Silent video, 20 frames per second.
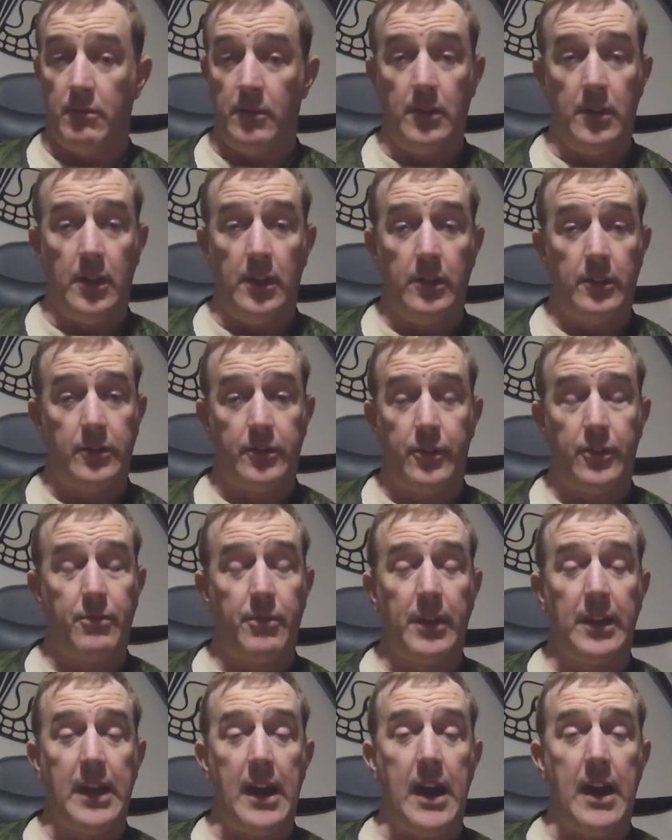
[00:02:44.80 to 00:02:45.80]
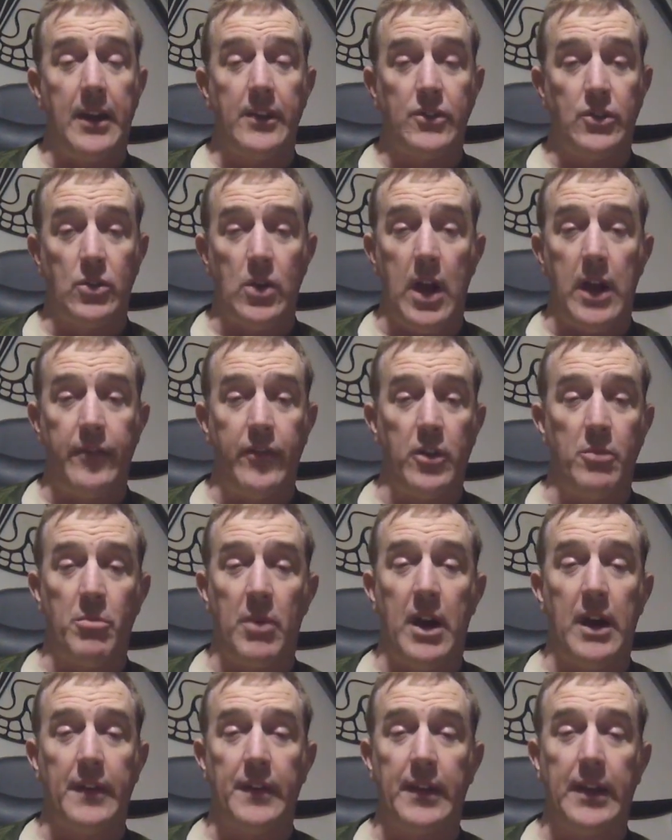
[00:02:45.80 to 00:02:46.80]
3 guys drive in
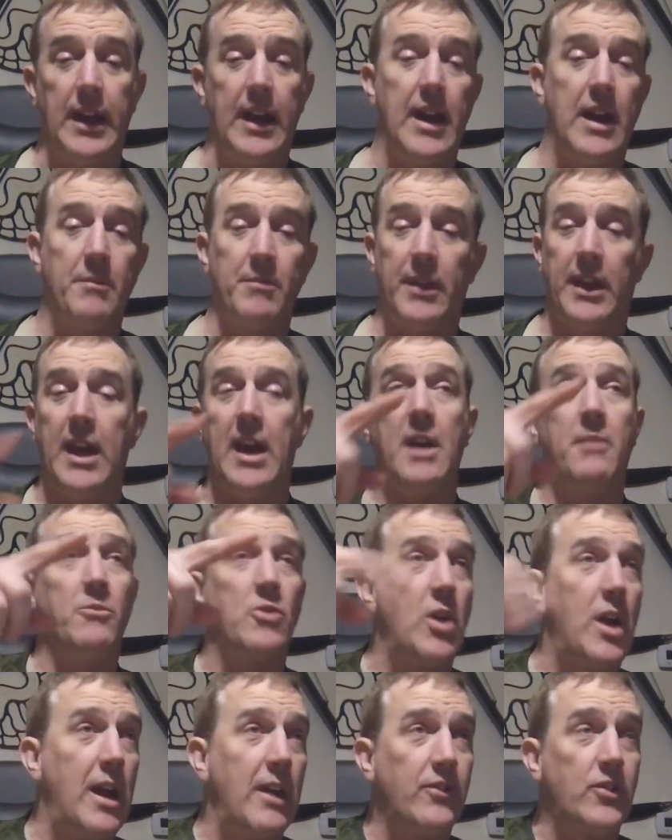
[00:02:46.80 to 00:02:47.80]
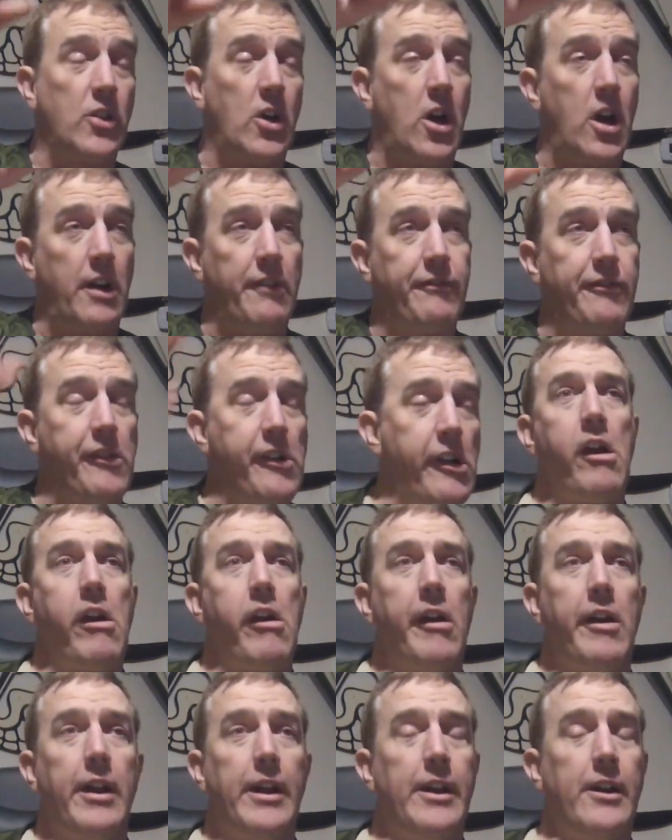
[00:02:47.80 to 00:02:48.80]
behind the cab. The cab drives off.
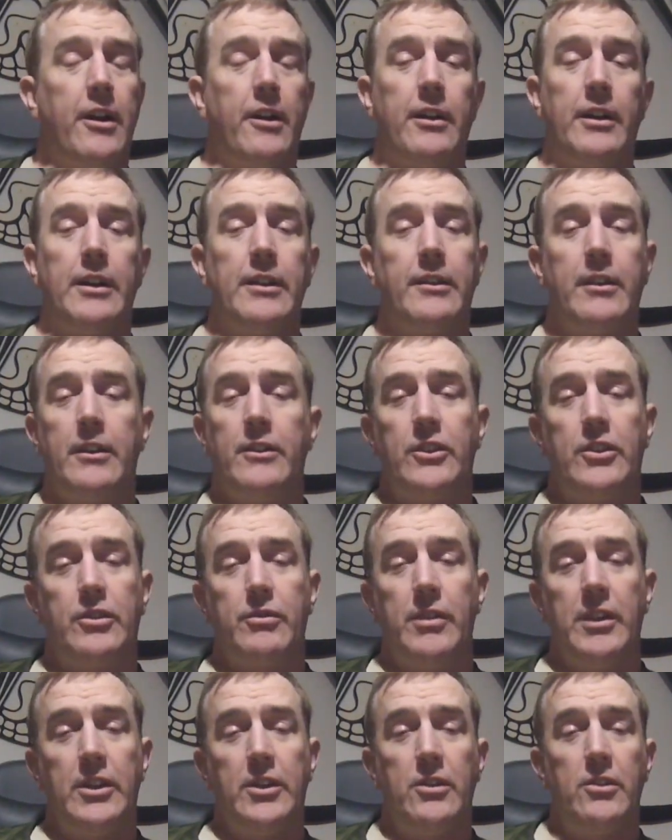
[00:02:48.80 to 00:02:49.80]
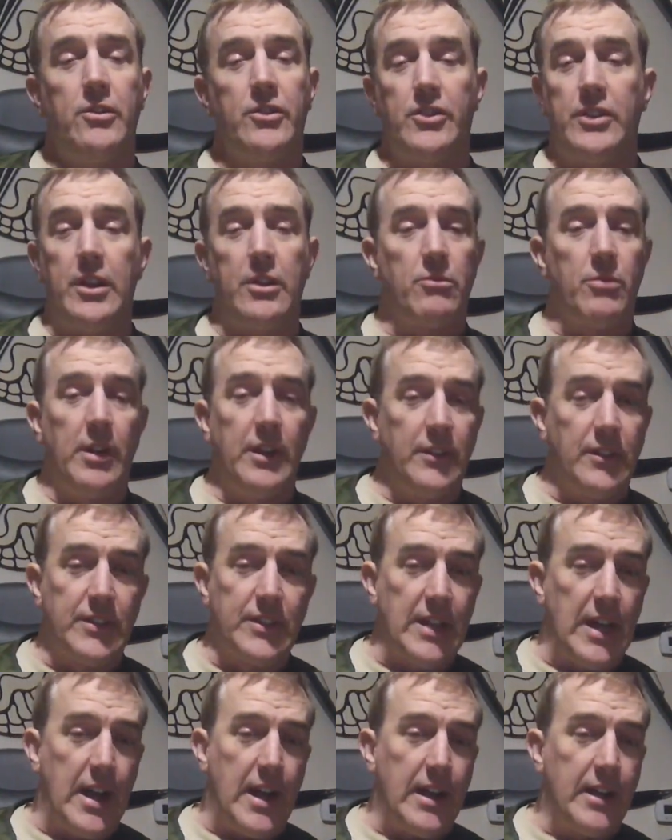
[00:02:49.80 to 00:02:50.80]
You know, and these 3 dudes didn't read the
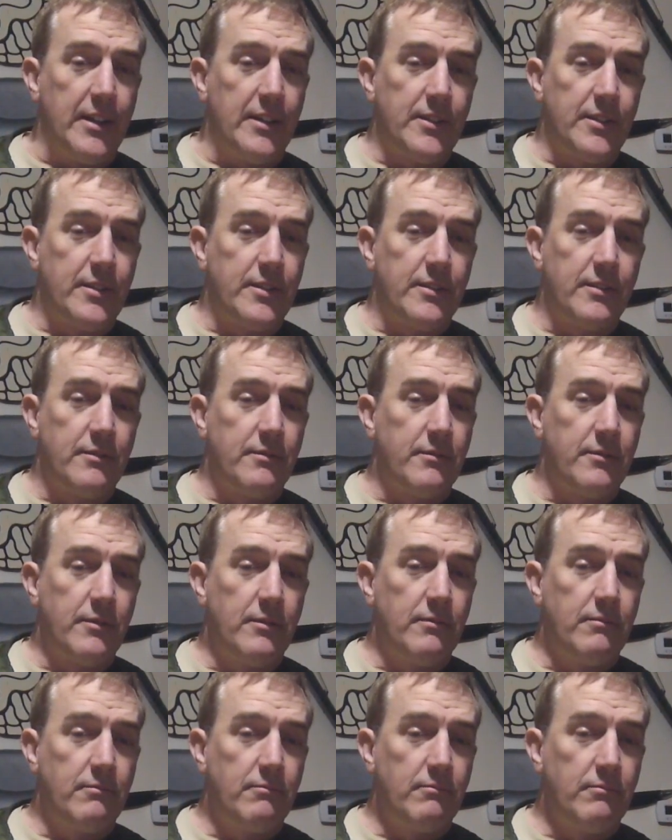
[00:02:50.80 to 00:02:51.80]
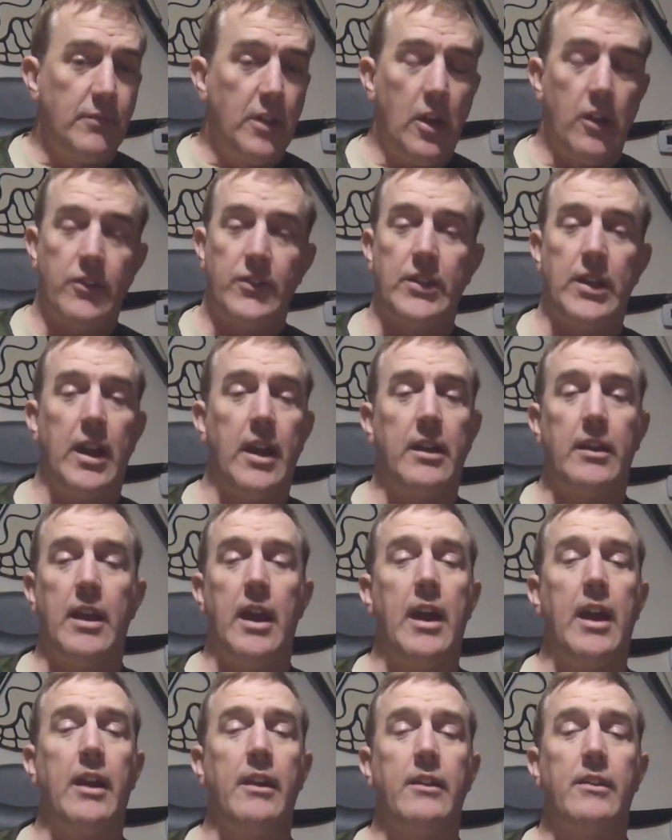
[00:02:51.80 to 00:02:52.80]
signs, you know, saying,
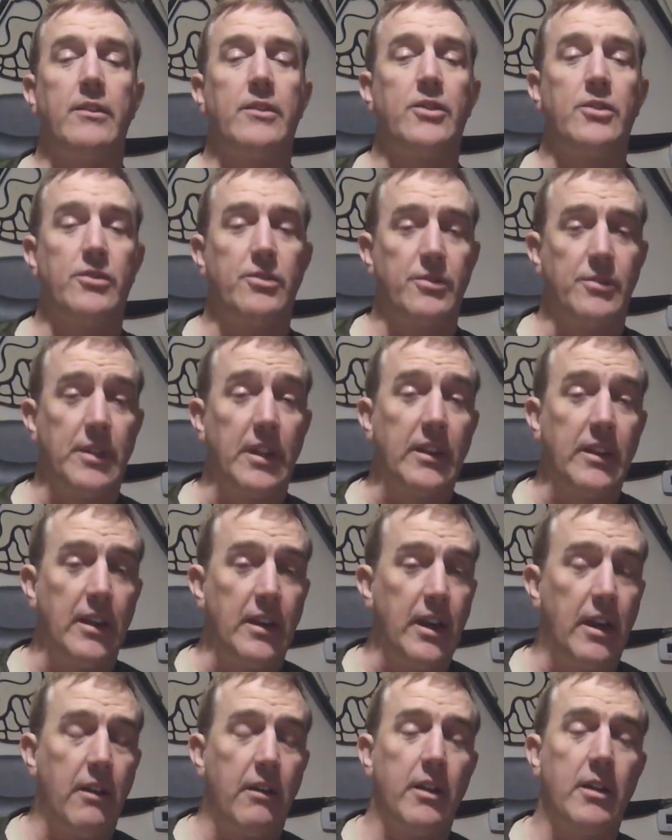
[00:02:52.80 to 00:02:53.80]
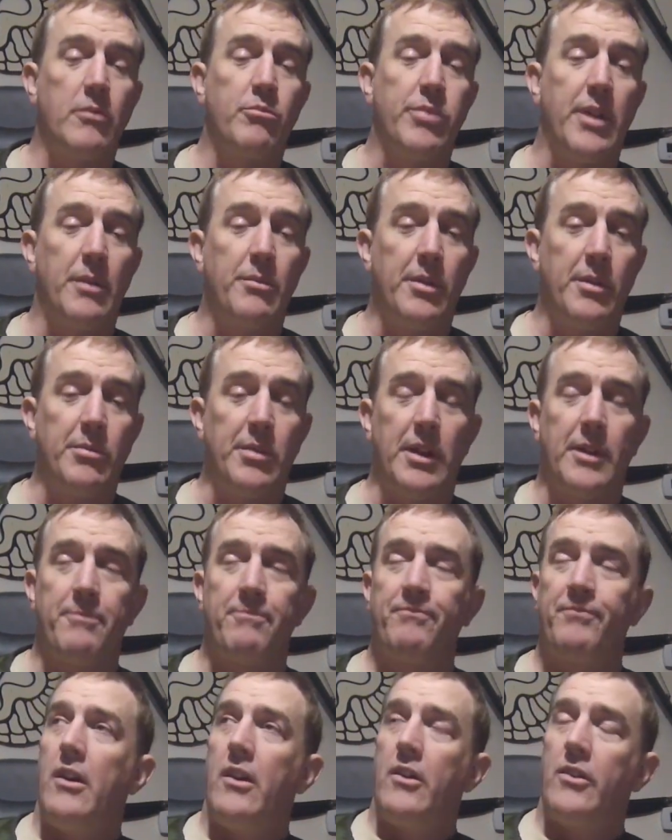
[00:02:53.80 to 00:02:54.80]
hey, this is a restricted area, blah, blah, blah.
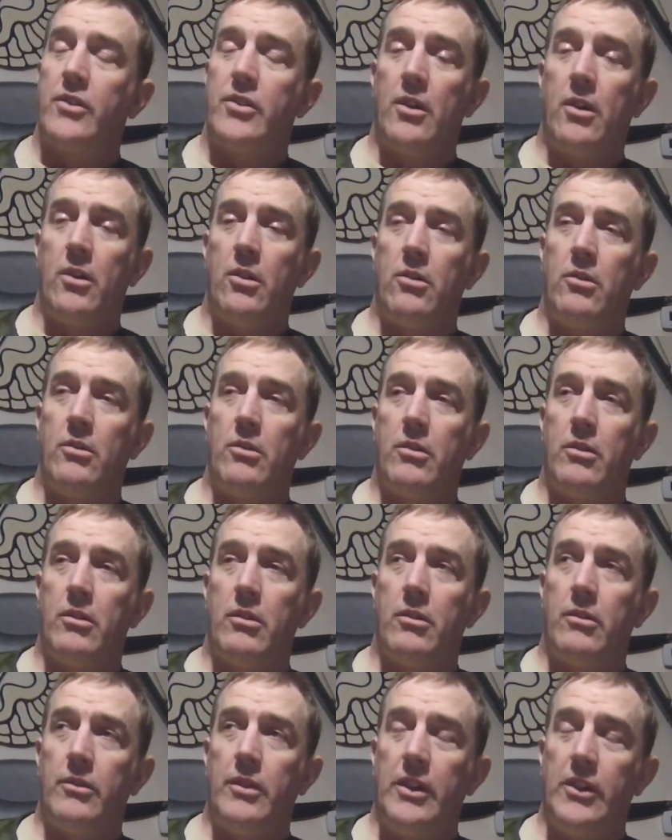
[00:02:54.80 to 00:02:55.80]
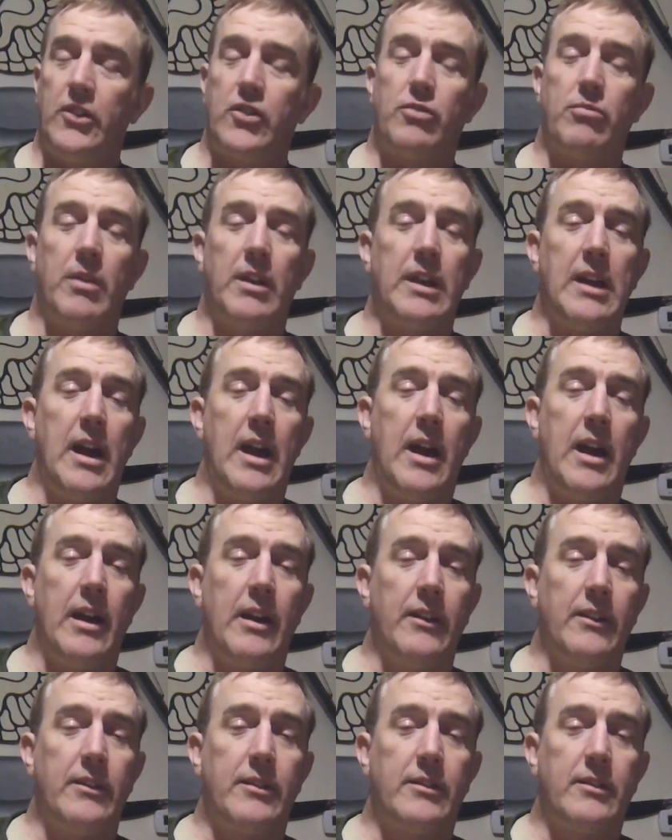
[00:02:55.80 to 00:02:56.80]
So these 3
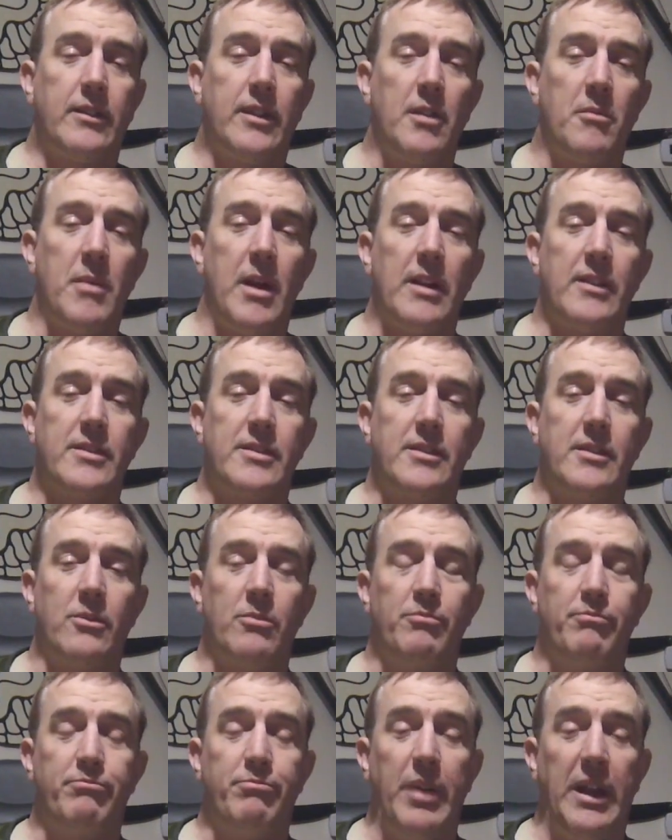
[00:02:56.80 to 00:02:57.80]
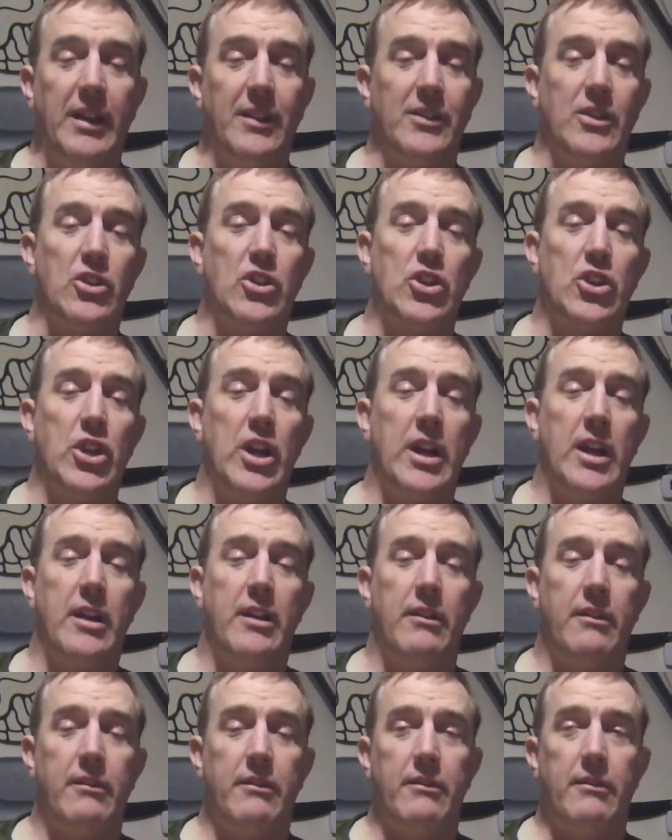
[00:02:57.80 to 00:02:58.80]
guys commence to beating the shit
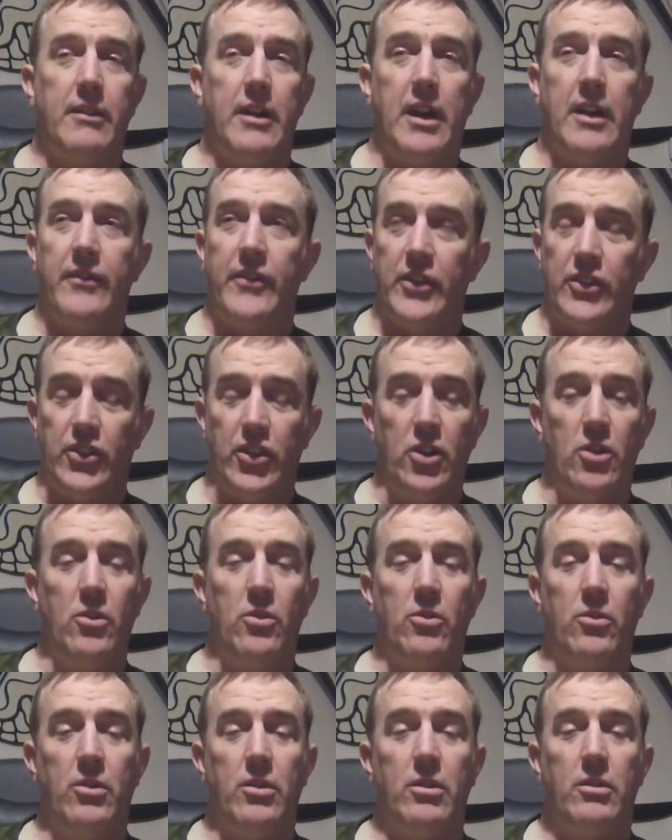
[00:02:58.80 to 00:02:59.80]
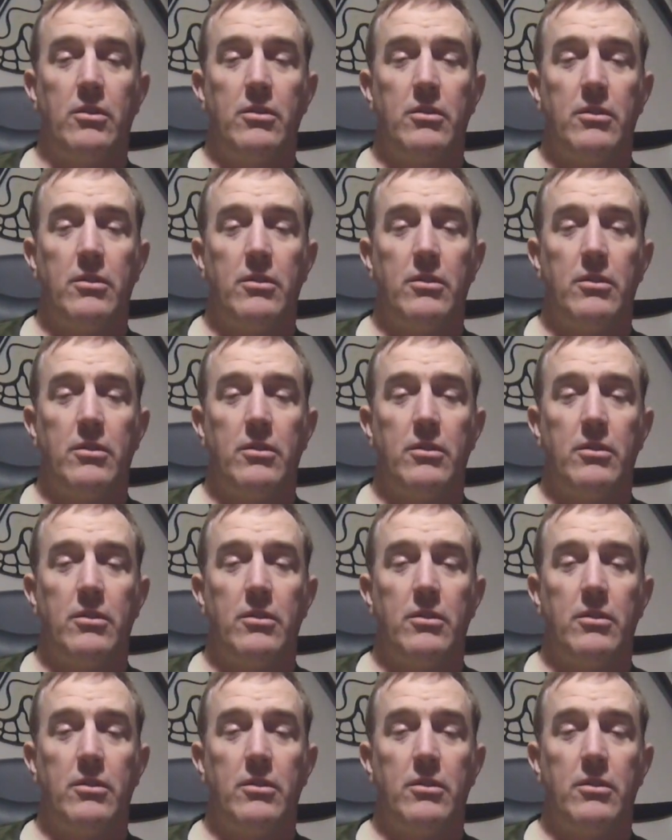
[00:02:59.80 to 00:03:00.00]
out of a dude